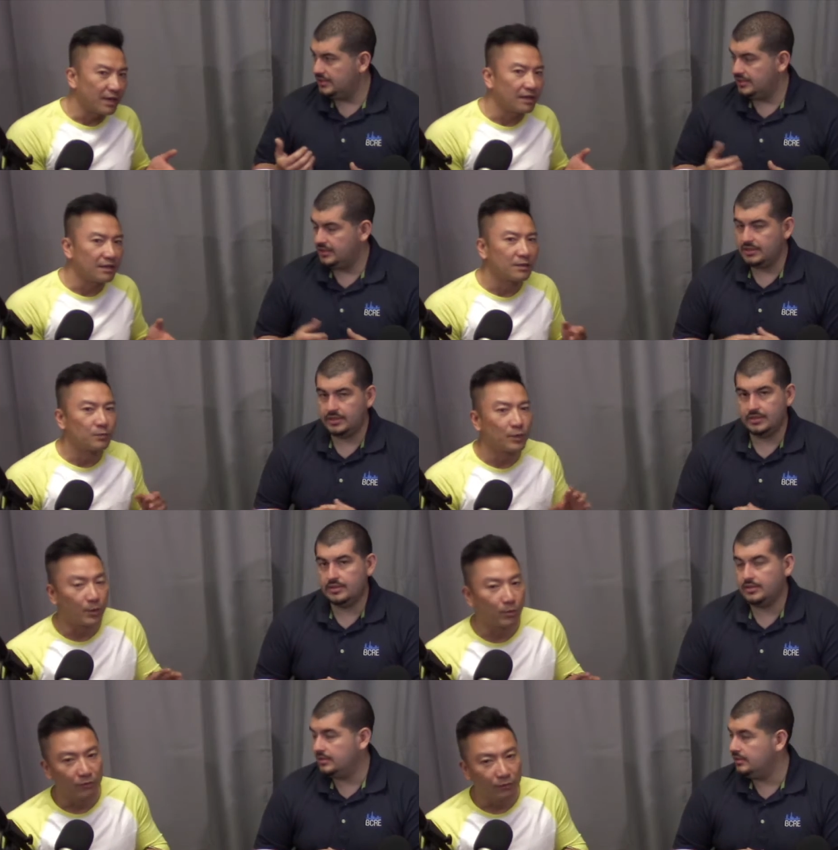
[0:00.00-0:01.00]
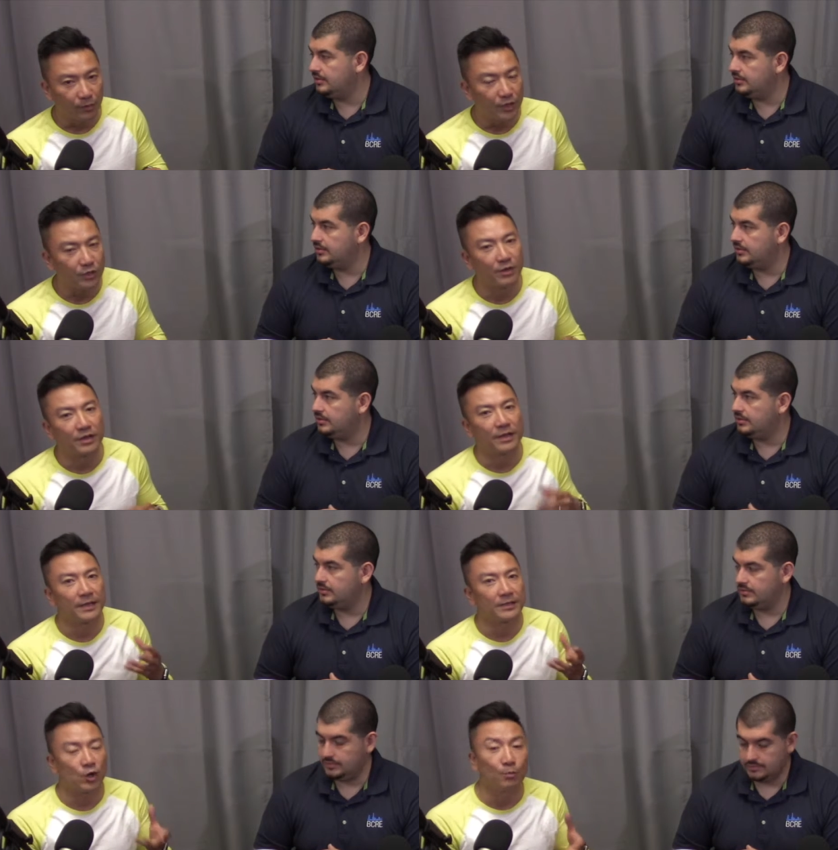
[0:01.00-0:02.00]
Speaker 1: with that, what they're referring to the,
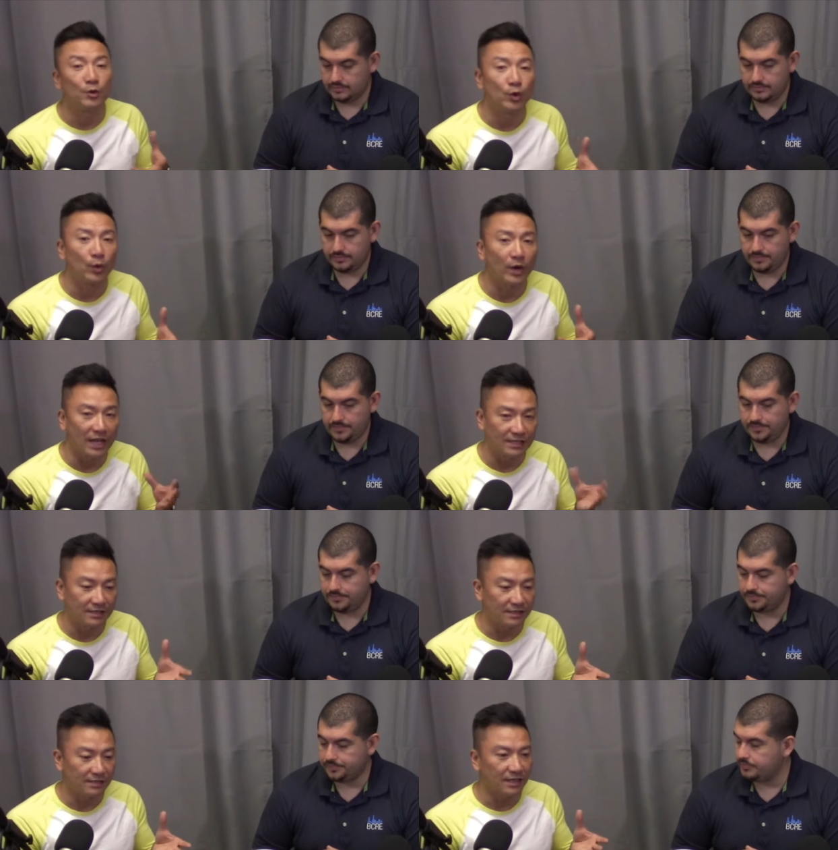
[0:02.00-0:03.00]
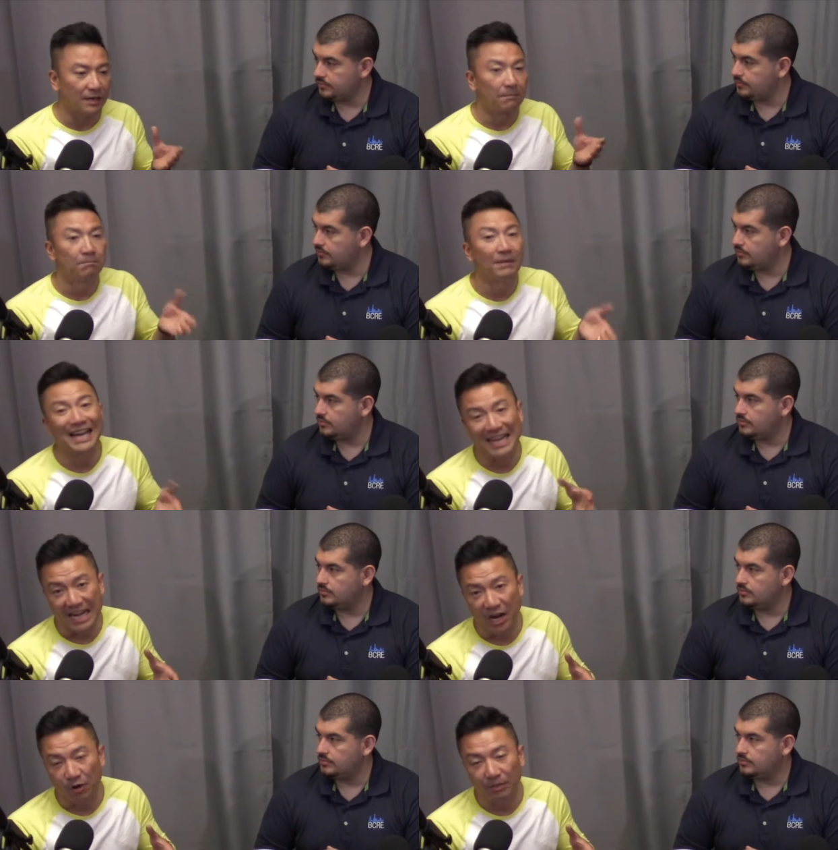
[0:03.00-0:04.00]
is Opendoor has this uh, buy
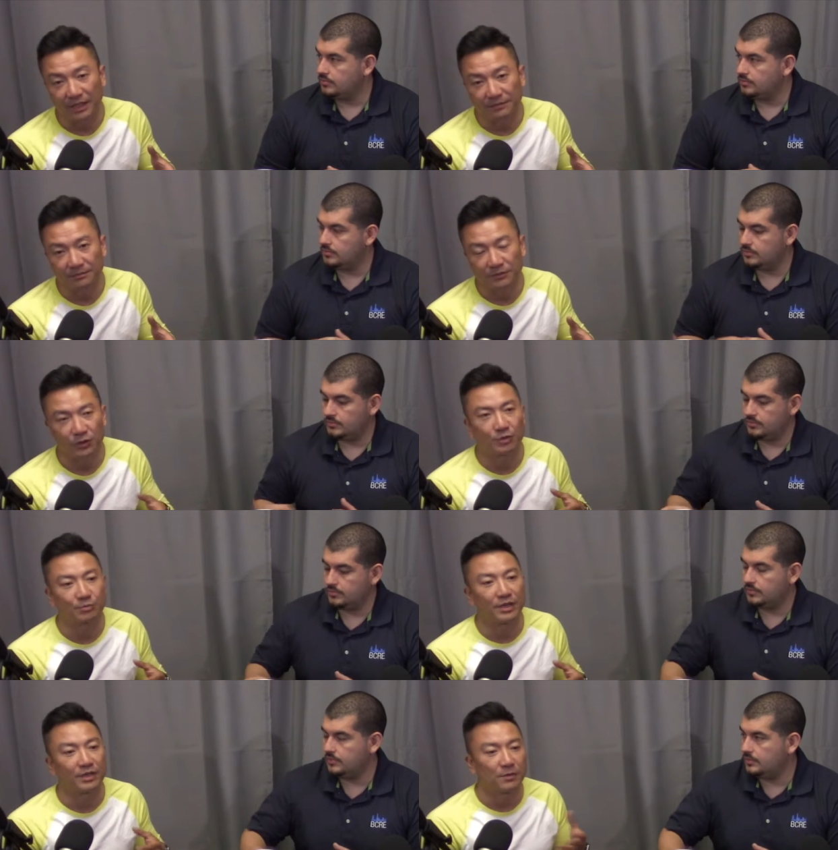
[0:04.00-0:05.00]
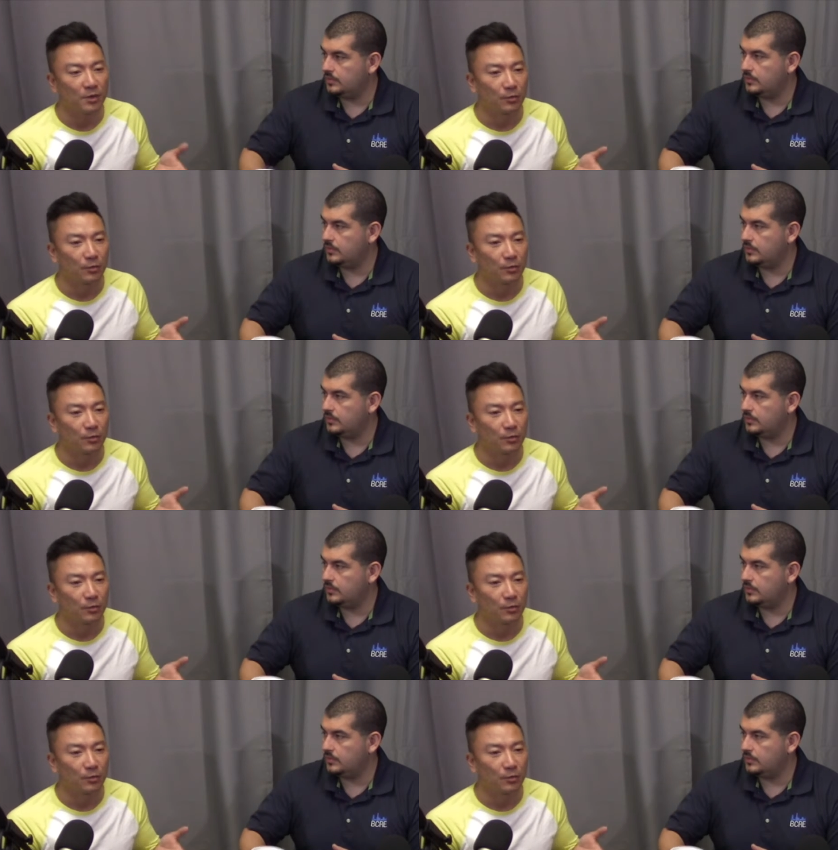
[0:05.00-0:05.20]
it now button, so to speak,